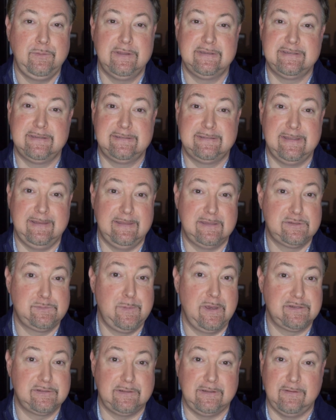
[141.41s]
It's just that
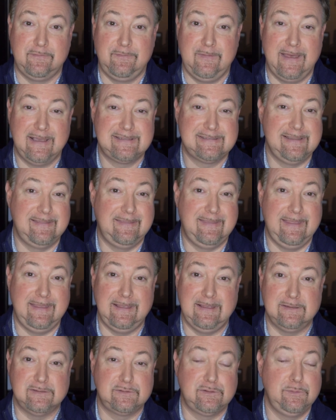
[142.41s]
special effects and
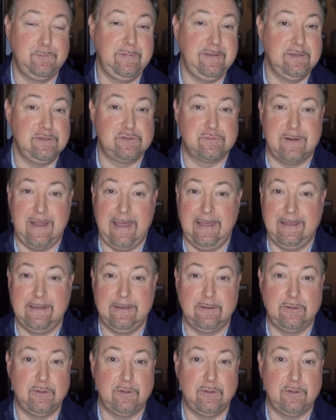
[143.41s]
things, could be a dragon,